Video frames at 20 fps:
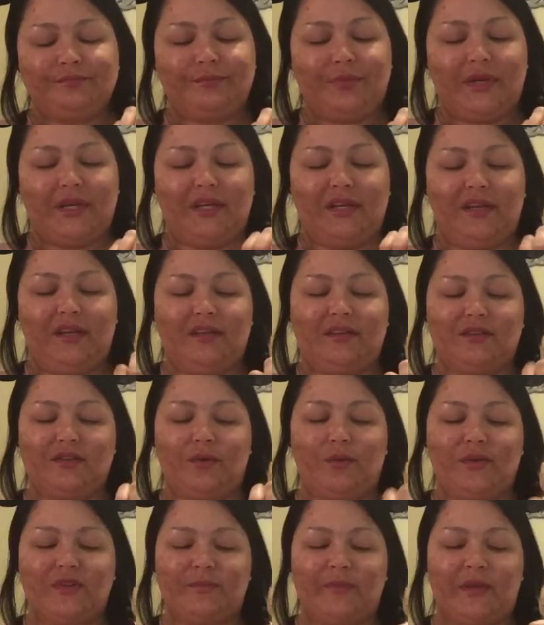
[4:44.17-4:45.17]
but it's
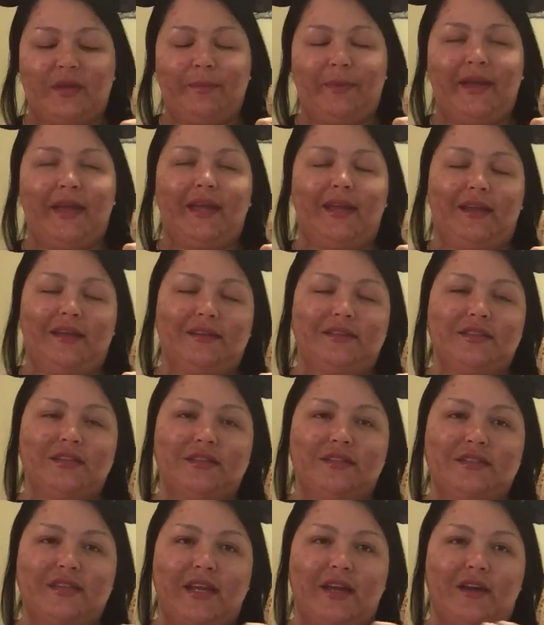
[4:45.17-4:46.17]
always been a pain
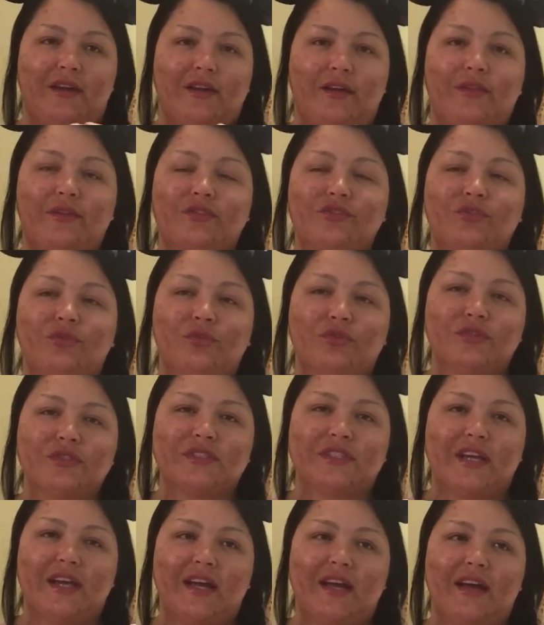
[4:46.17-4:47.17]
to take out all their school
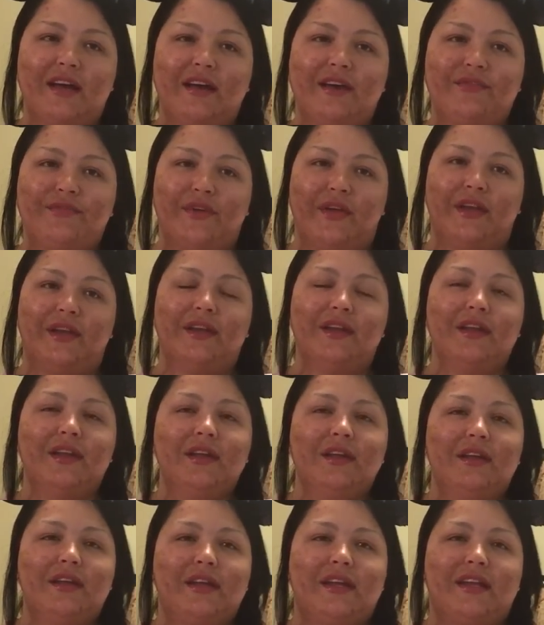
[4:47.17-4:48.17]
stuff, and
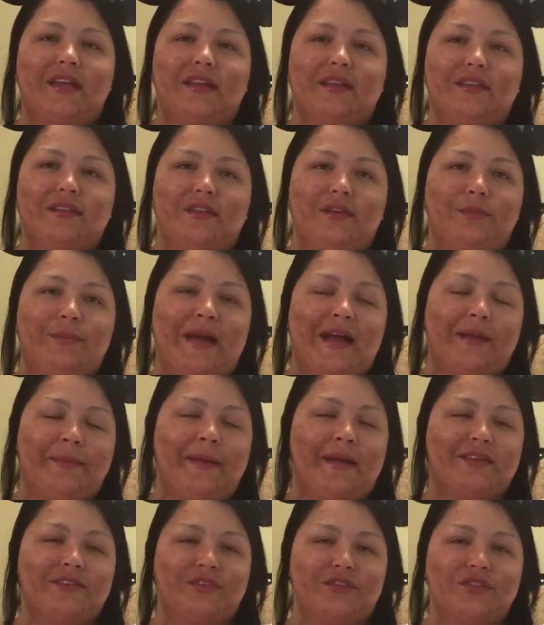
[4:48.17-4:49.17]
their
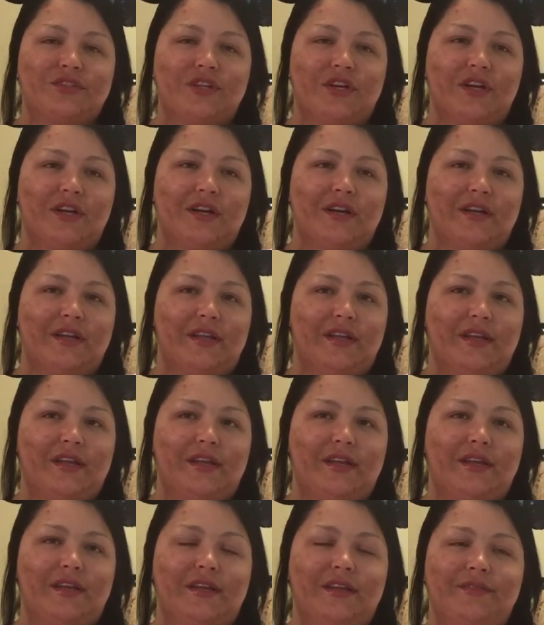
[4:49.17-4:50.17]
backpacks are
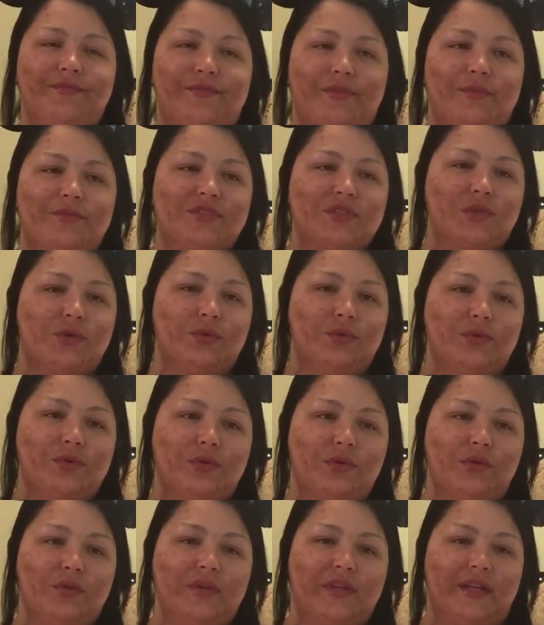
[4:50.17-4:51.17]
dirty from
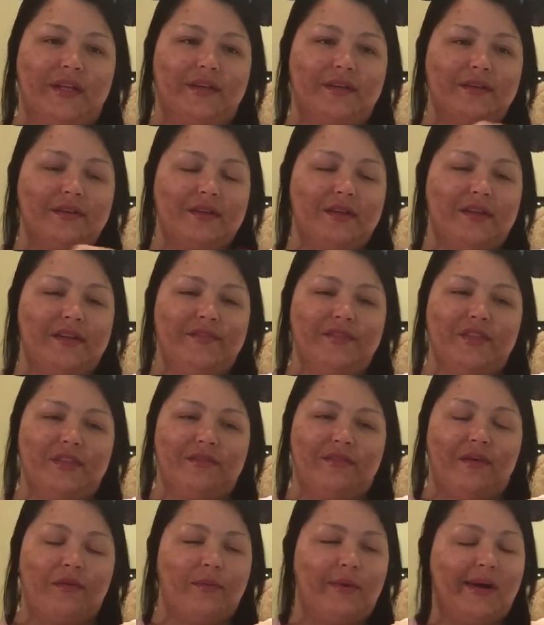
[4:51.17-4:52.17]
school, and even
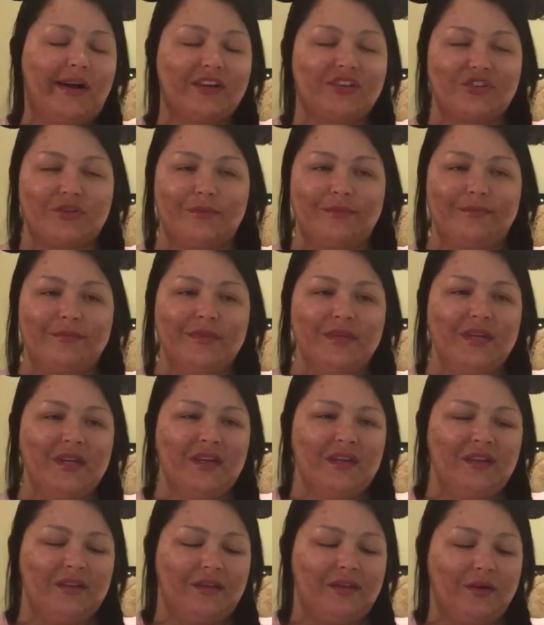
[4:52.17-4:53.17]
if I wash them,
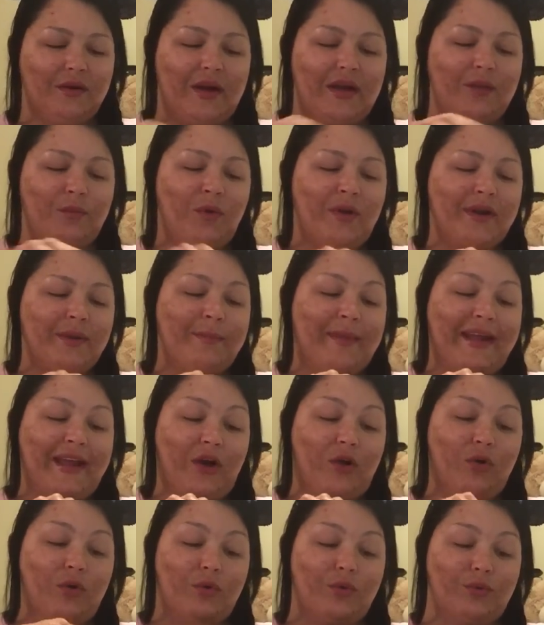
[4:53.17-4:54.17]
you know, I wanted my
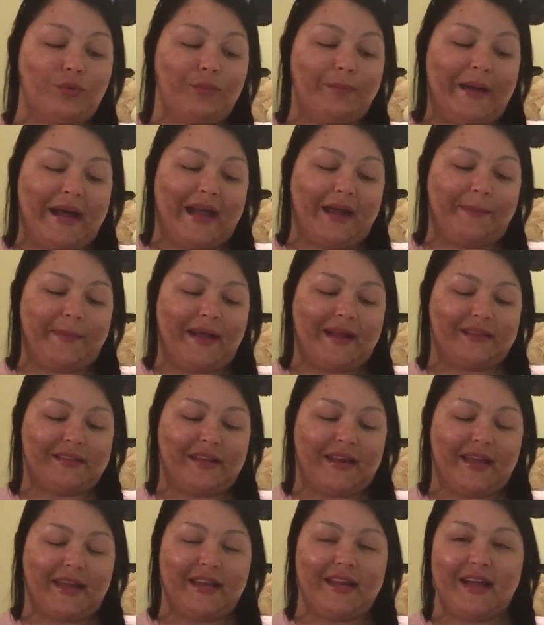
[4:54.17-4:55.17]
own backpack
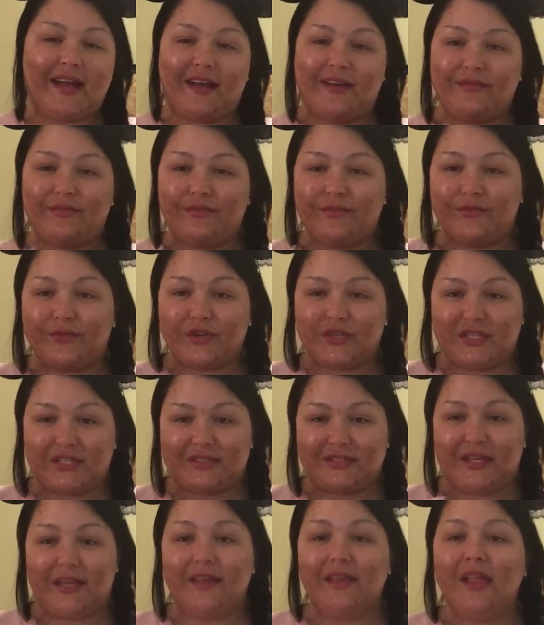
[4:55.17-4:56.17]
that I can have for
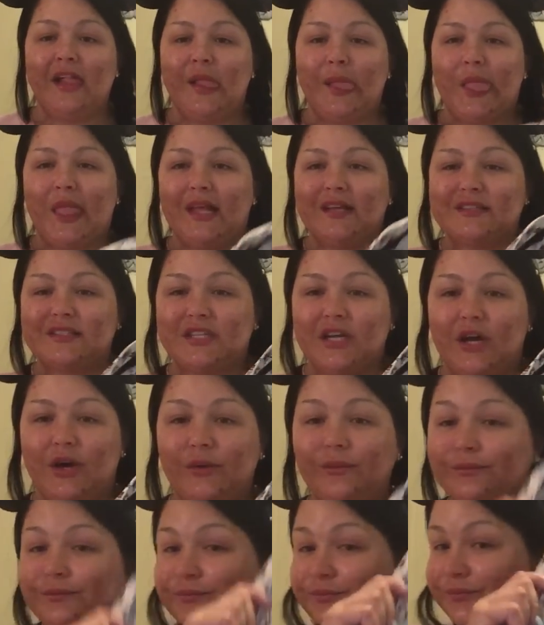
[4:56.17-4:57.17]
Disney.
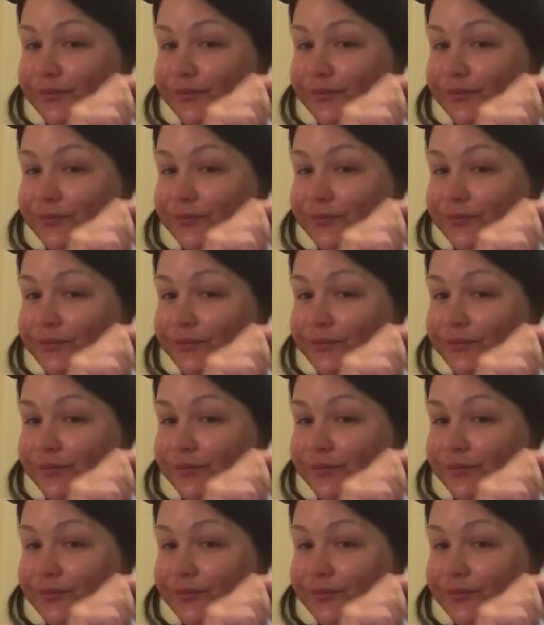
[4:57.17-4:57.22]
So